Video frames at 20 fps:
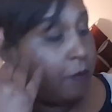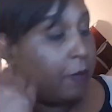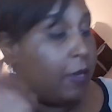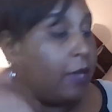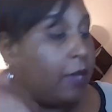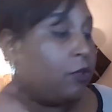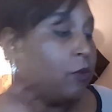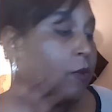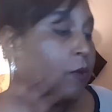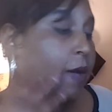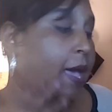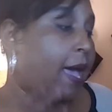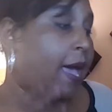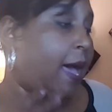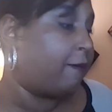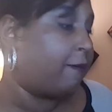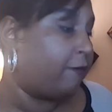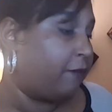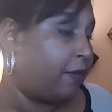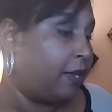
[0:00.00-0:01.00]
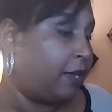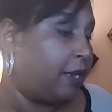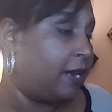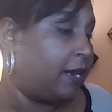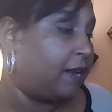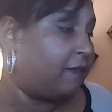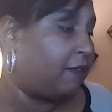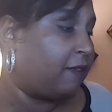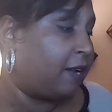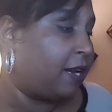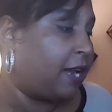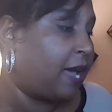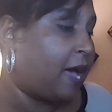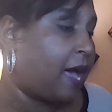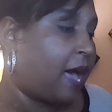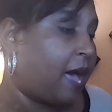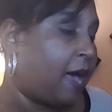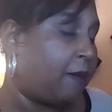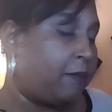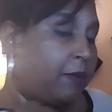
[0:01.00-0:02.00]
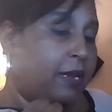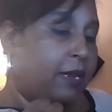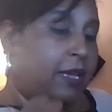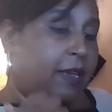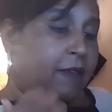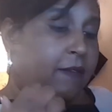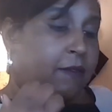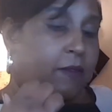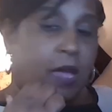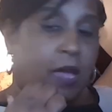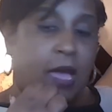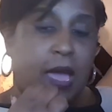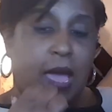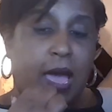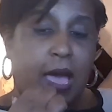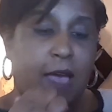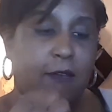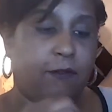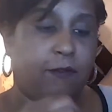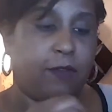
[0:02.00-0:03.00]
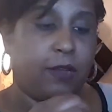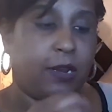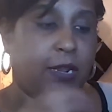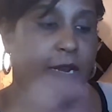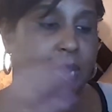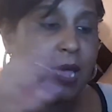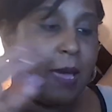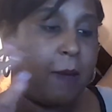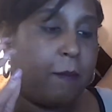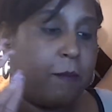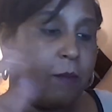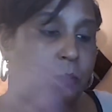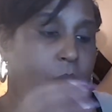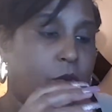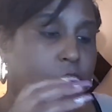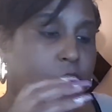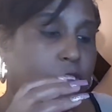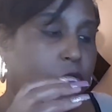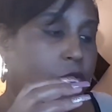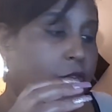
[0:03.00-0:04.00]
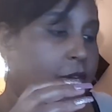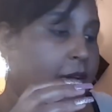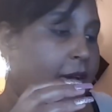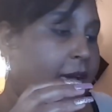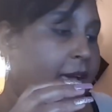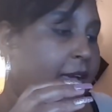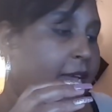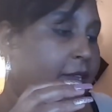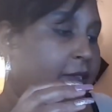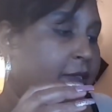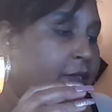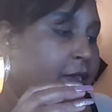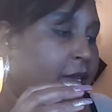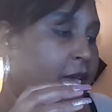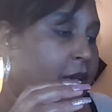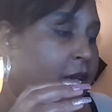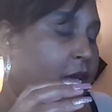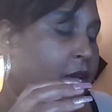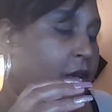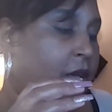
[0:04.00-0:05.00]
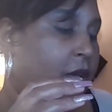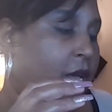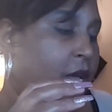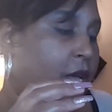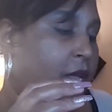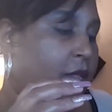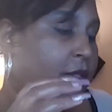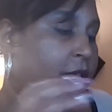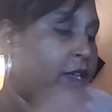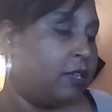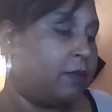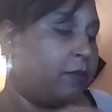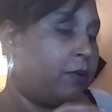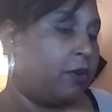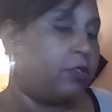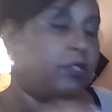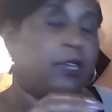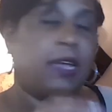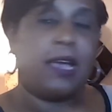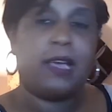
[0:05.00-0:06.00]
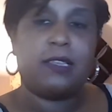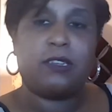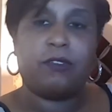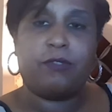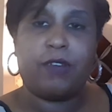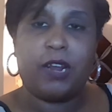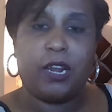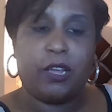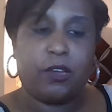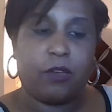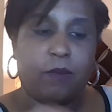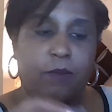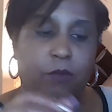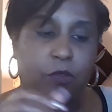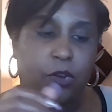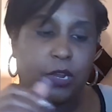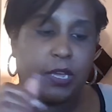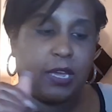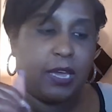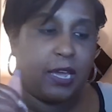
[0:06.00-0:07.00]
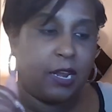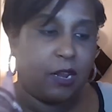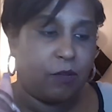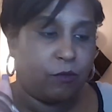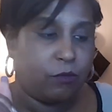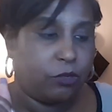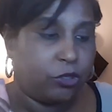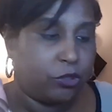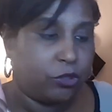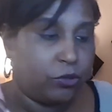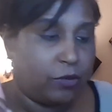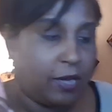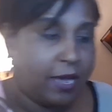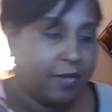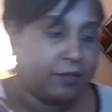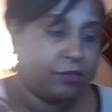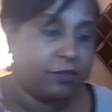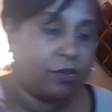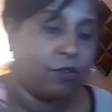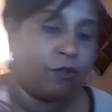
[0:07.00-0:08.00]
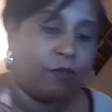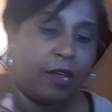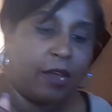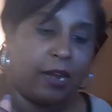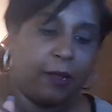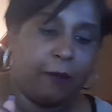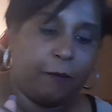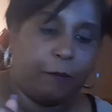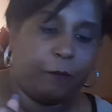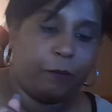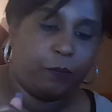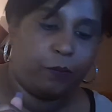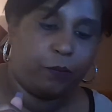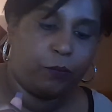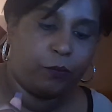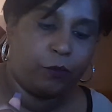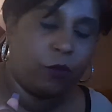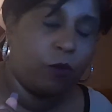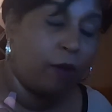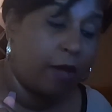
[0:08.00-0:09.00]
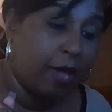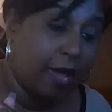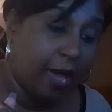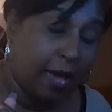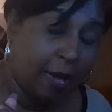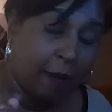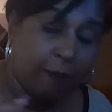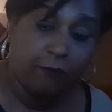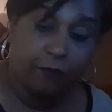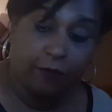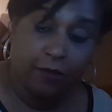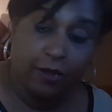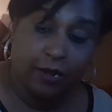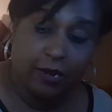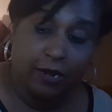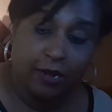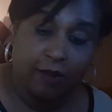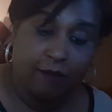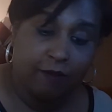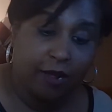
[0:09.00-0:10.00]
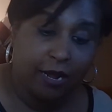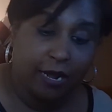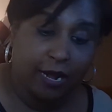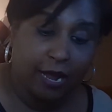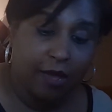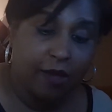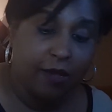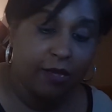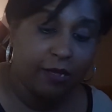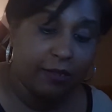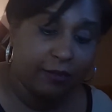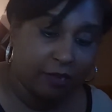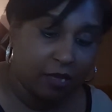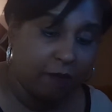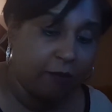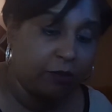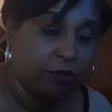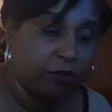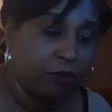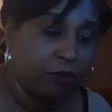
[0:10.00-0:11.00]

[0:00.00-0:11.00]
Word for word: the way I'm feeling it right now, I believe I'm feeling that most of you guys, this person has already communicated with you guys already. The way I'm feeling it right now is coming to me